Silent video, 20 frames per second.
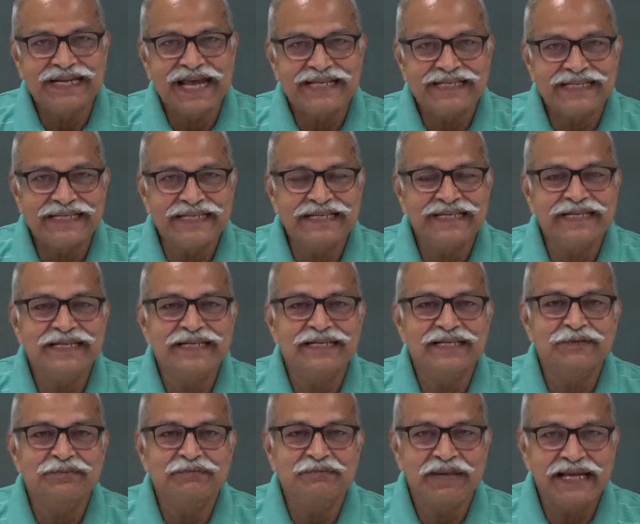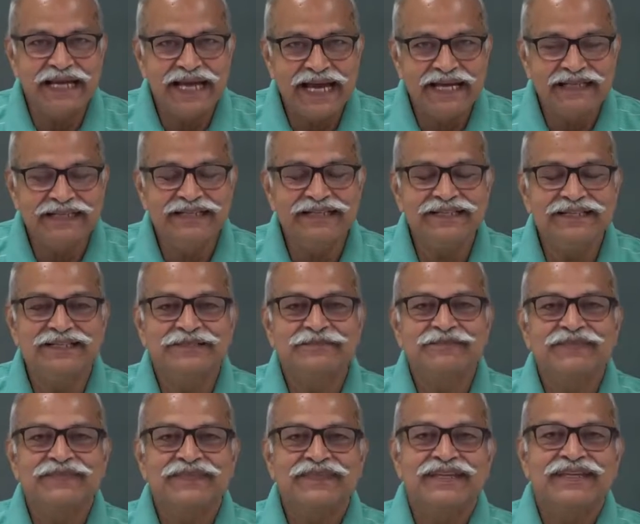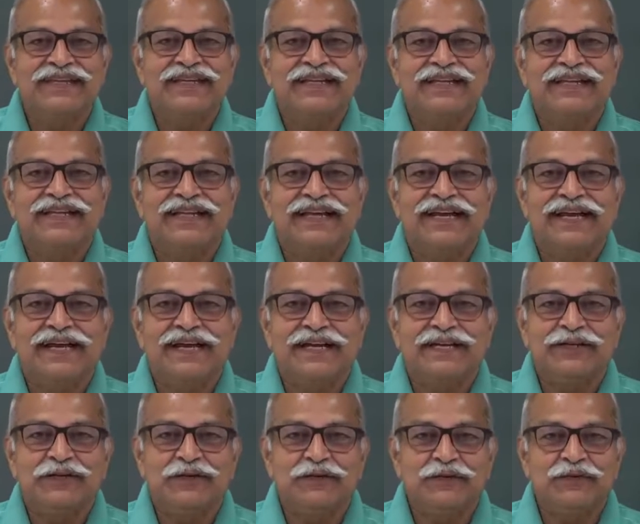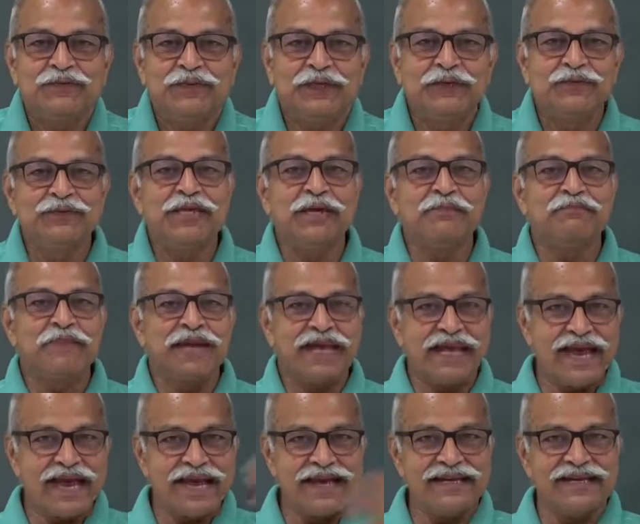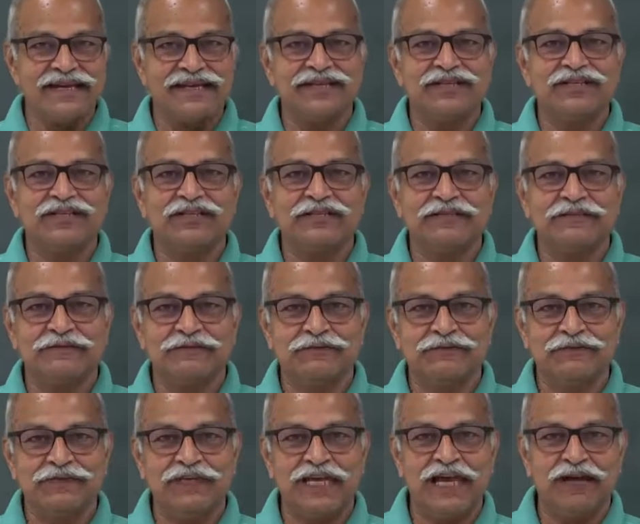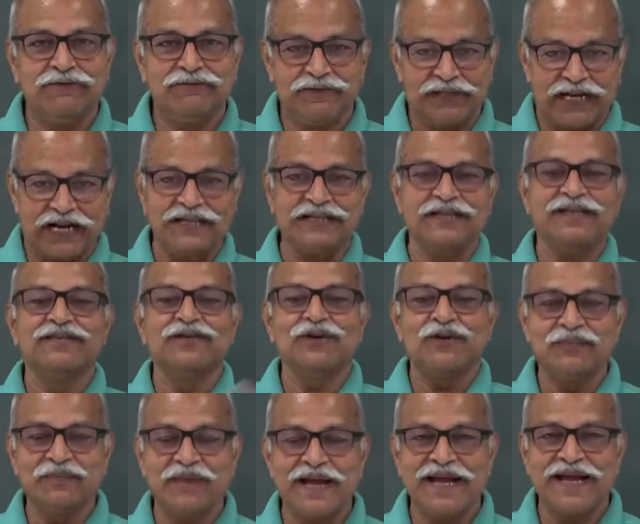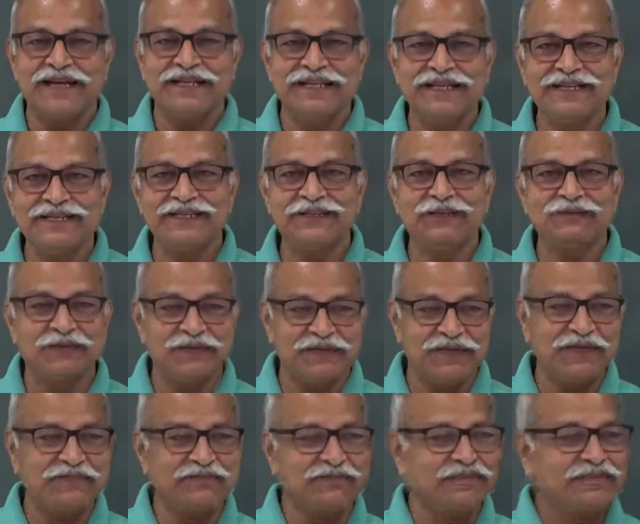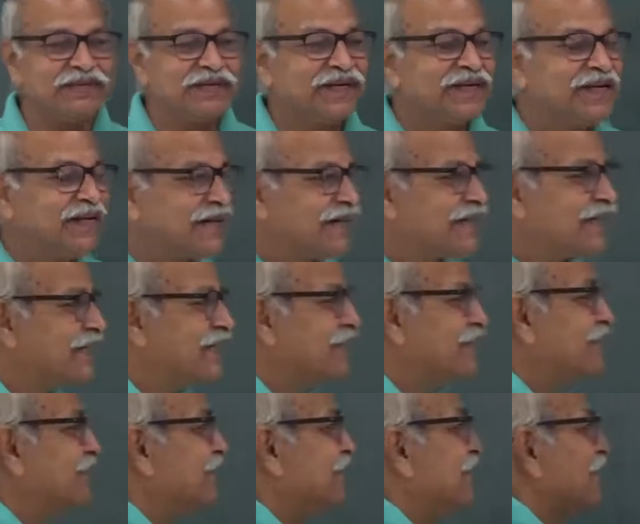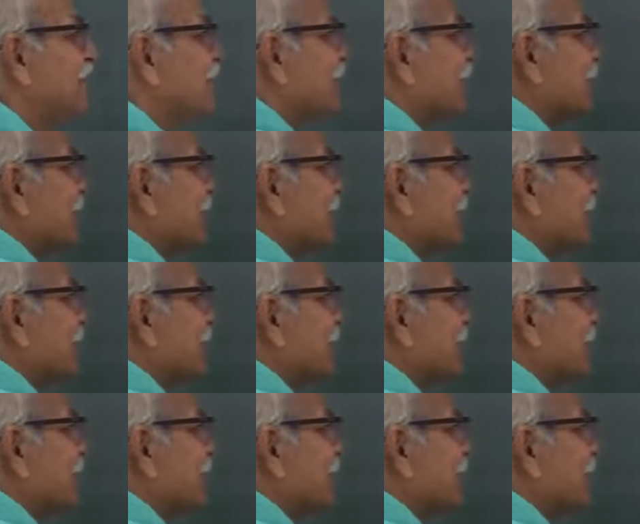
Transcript: classical mechanics, and when you say mechanics, we have varieties of mechanics. Some of them I can